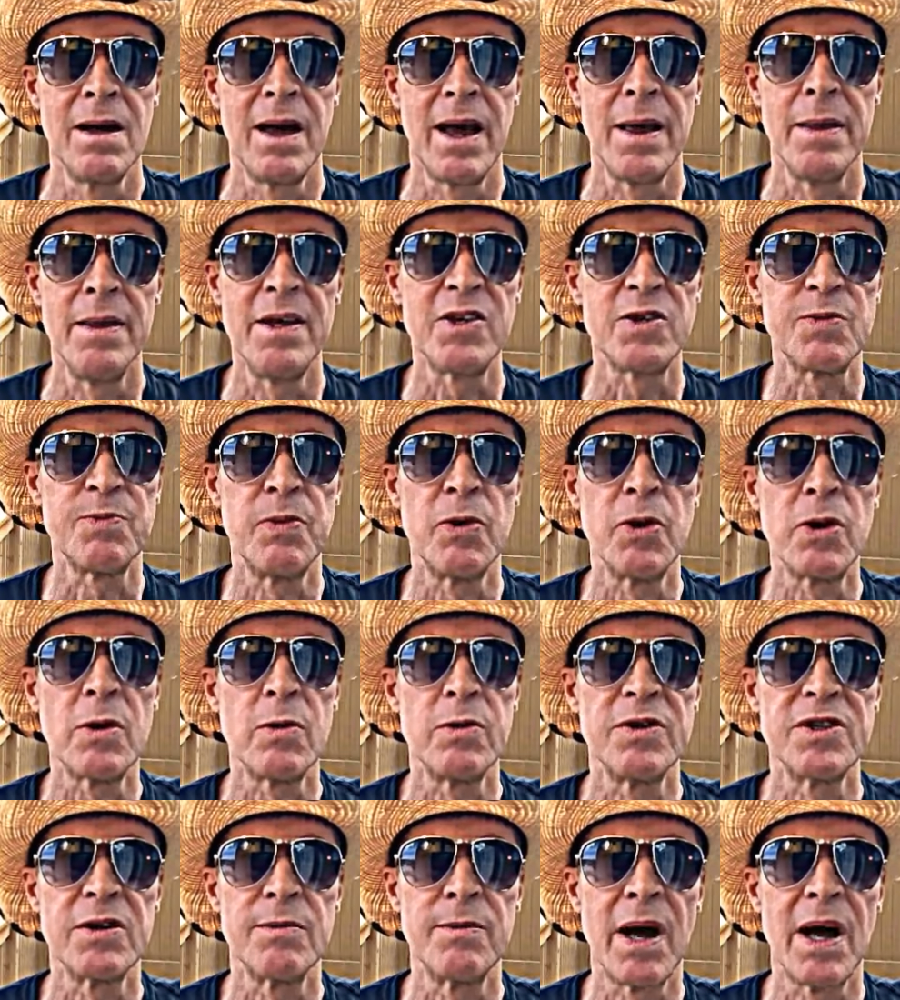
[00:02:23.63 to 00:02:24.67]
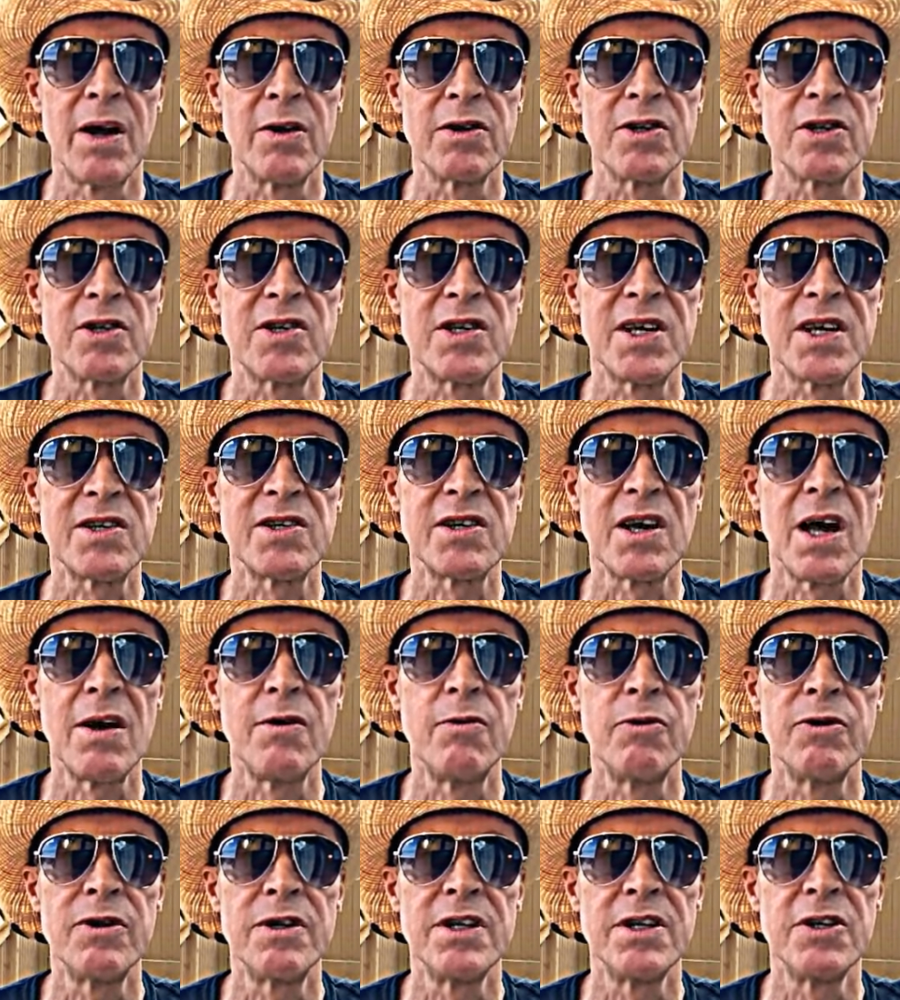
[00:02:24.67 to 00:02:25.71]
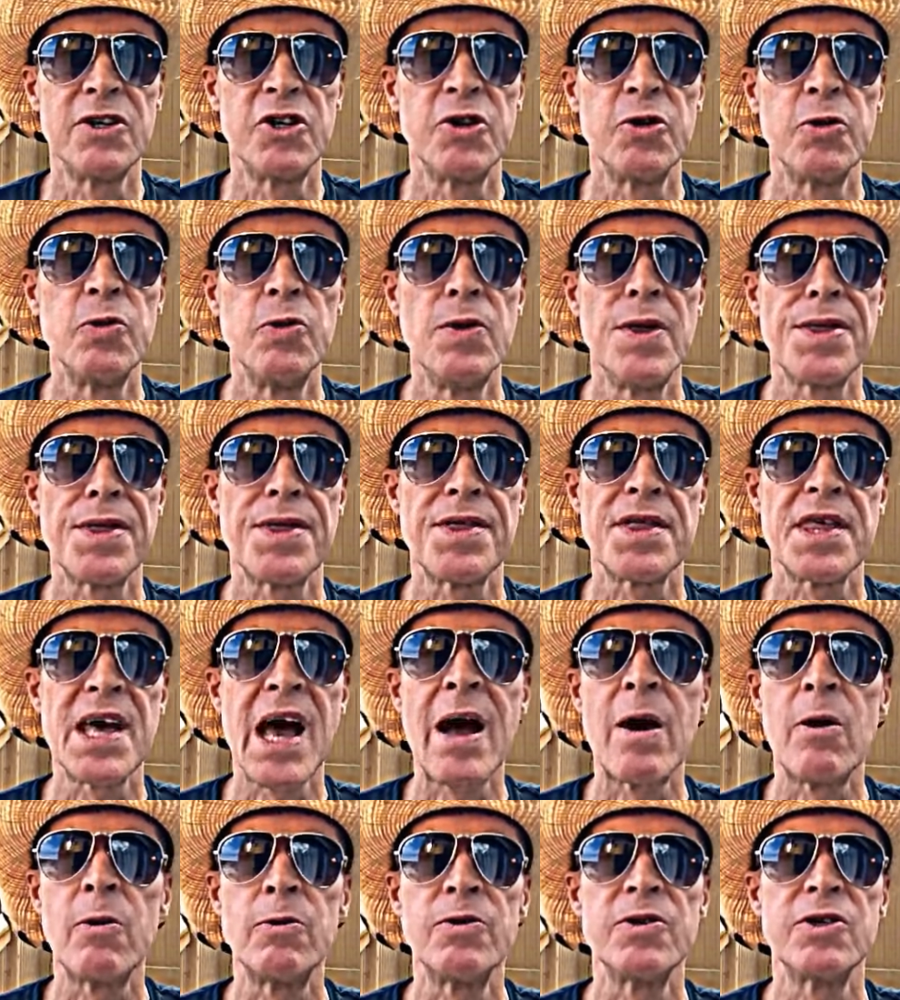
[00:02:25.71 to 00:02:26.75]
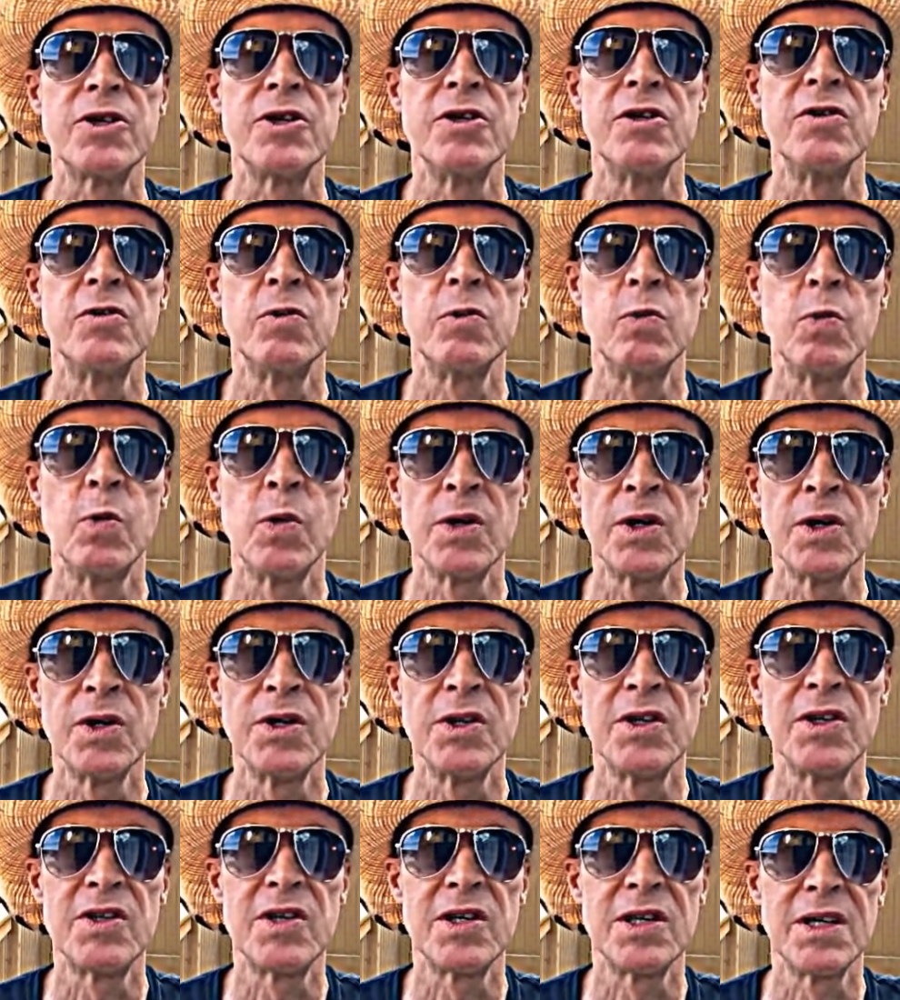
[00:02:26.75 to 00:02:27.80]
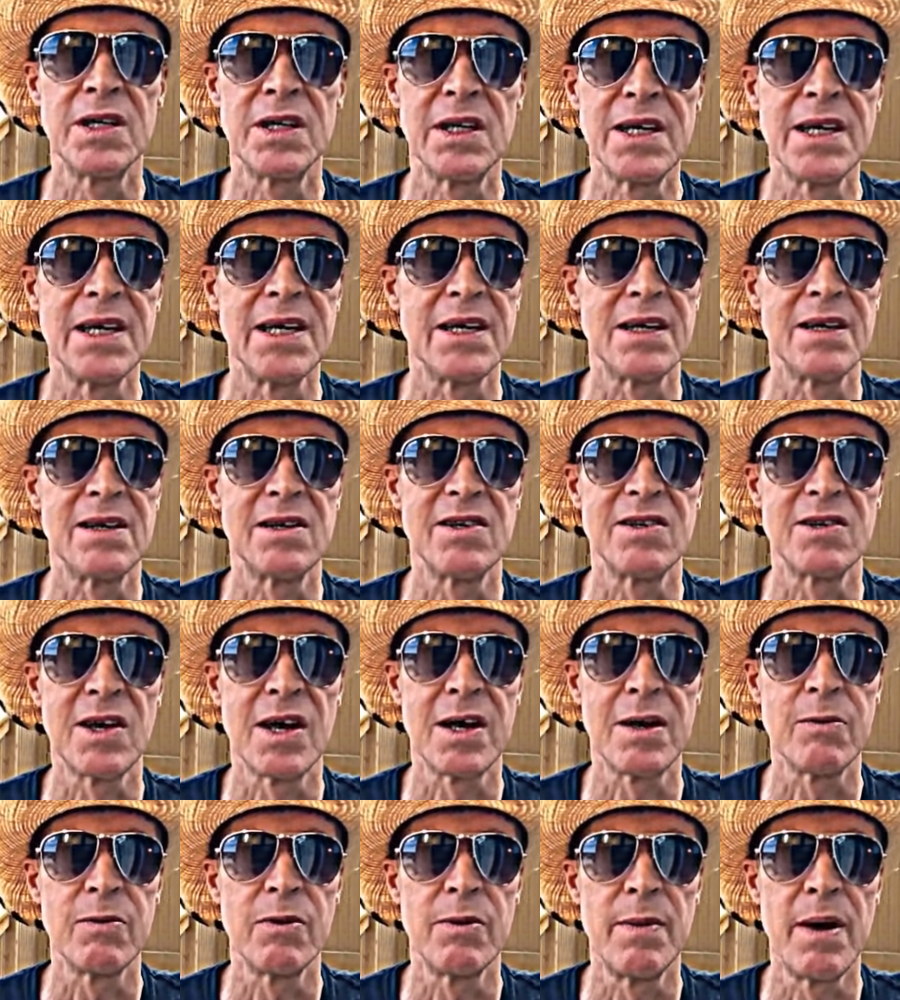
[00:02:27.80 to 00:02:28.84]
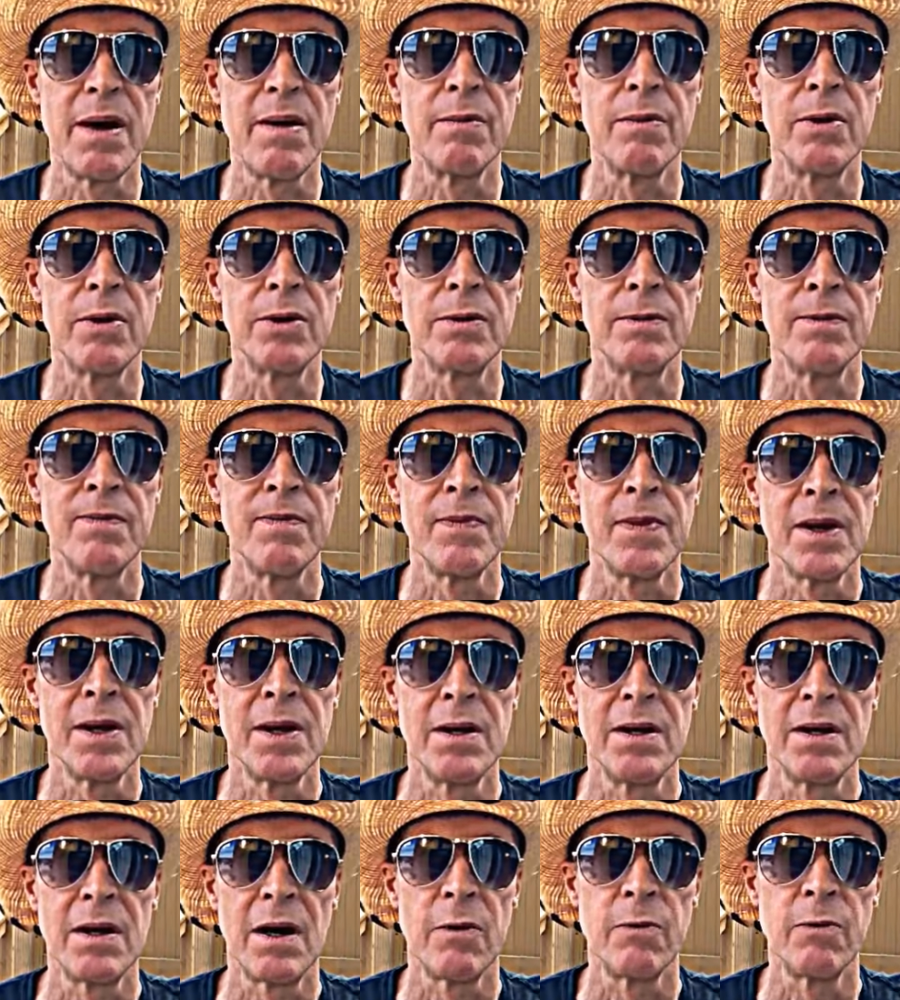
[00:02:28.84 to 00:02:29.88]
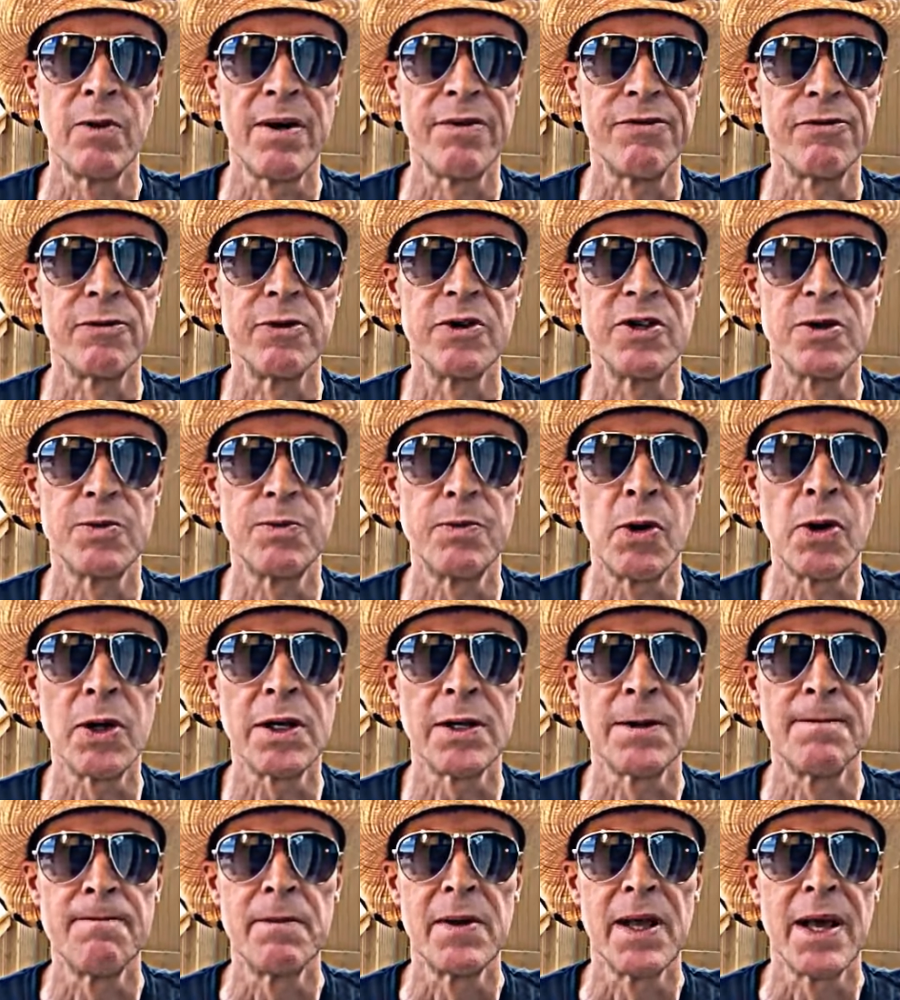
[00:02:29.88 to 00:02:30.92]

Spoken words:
And this book was about 602,000 words in length, as I remember, a reference book.